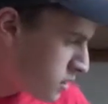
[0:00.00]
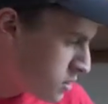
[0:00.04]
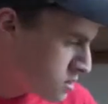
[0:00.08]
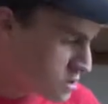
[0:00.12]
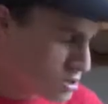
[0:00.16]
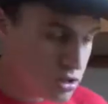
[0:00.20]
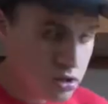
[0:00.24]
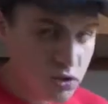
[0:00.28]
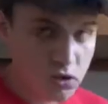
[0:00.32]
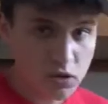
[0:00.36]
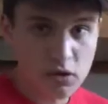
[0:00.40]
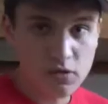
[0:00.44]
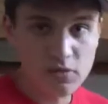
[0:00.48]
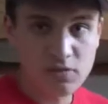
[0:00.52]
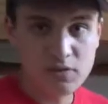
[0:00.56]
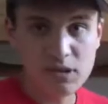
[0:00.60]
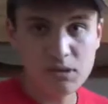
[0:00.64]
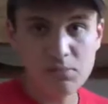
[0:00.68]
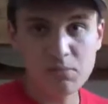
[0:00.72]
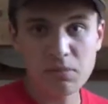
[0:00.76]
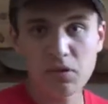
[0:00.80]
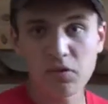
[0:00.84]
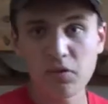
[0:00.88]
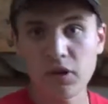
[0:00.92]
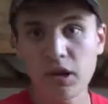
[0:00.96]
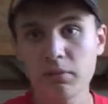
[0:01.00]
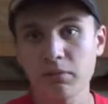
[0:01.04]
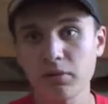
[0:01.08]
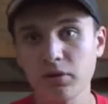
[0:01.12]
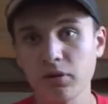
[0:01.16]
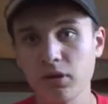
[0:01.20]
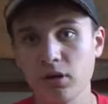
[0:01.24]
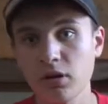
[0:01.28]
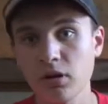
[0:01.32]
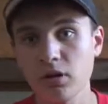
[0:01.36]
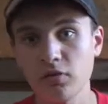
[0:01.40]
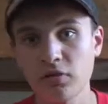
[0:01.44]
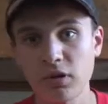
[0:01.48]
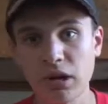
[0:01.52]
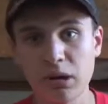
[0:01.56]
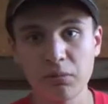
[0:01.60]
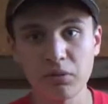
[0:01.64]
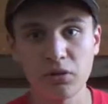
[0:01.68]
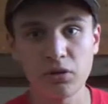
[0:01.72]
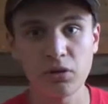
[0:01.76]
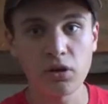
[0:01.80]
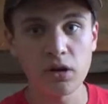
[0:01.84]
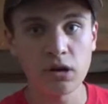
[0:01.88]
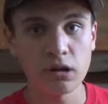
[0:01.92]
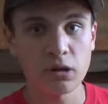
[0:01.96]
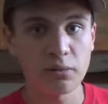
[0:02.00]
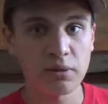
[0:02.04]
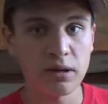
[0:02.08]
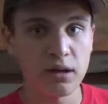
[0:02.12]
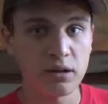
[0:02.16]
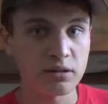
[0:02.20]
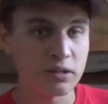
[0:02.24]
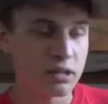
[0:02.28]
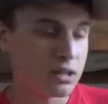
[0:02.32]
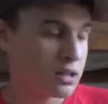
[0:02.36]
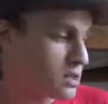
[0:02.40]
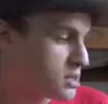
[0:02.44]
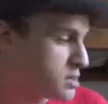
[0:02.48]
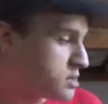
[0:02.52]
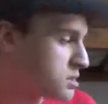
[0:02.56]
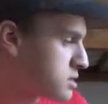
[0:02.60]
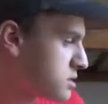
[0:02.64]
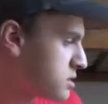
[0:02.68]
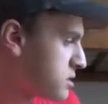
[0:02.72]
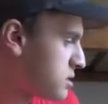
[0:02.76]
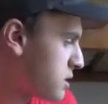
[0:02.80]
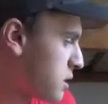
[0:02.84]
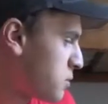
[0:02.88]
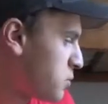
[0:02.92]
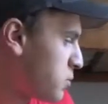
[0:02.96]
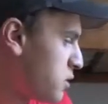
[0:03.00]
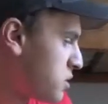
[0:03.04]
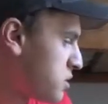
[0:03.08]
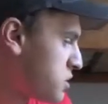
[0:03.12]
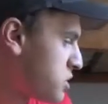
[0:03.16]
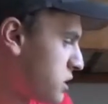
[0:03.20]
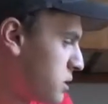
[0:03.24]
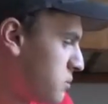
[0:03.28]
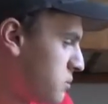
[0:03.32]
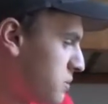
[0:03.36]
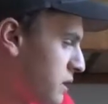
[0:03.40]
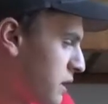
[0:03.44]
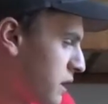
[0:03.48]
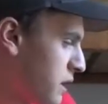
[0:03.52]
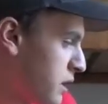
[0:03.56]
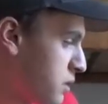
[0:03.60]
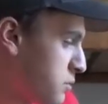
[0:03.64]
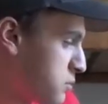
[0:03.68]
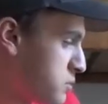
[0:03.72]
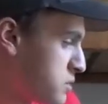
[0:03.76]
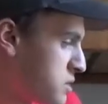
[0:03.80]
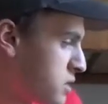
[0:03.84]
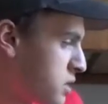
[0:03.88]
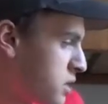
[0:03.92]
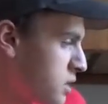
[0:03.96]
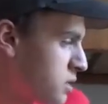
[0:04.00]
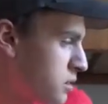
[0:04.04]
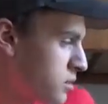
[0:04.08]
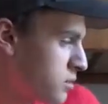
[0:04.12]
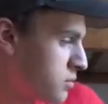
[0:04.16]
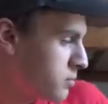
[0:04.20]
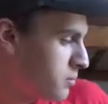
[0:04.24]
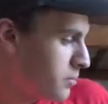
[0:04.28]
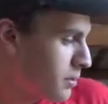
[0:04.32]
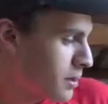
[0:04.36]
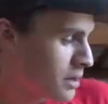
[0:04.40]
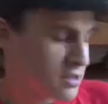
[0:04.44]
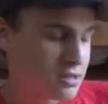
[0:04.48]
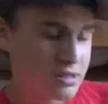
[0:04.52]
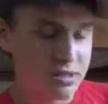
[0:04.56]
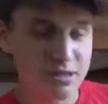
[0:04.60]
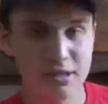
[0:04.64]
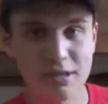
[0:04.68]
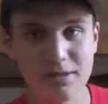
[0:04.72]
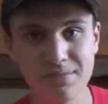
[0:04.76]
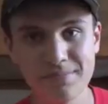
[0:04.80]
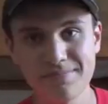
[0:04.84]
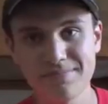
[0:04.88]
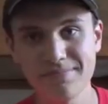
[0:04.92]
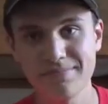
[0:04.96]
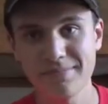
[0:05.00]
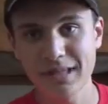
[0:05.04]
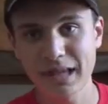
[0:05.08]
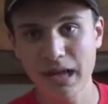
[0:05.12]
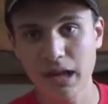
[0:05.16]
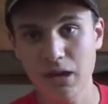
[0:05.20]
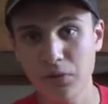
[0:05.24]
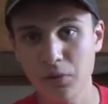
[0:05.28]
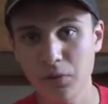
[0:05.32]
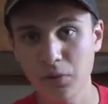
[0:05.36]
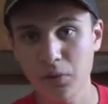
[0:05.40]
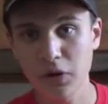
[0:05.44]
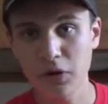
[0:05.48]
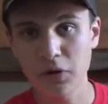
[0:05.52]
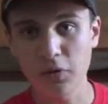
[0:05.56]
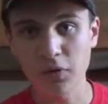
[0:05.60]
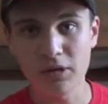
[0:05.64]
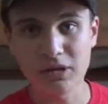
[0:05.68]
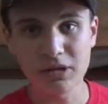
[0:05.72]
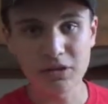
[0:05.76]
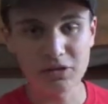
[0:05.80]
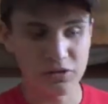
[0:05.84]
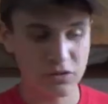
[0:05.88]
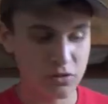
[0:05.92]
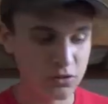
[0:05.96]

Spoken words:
so you've seen me ramble on about these somewhat cheap games, but now I'm going